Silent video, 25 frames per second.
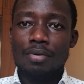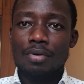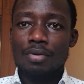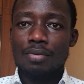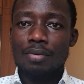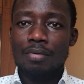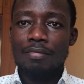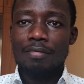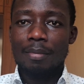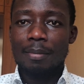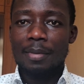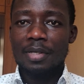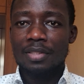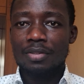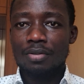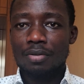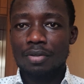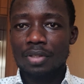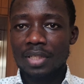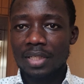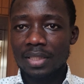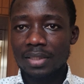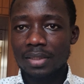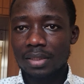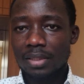pharmaceutical
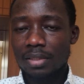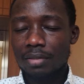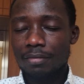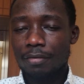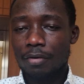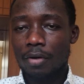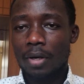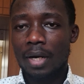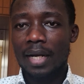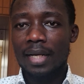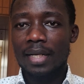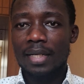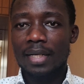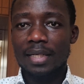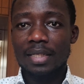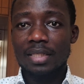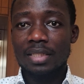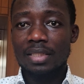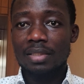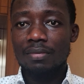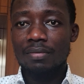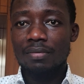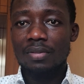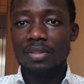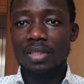industry for her electives
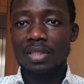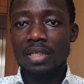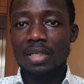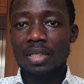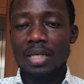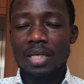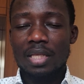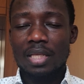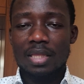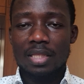in this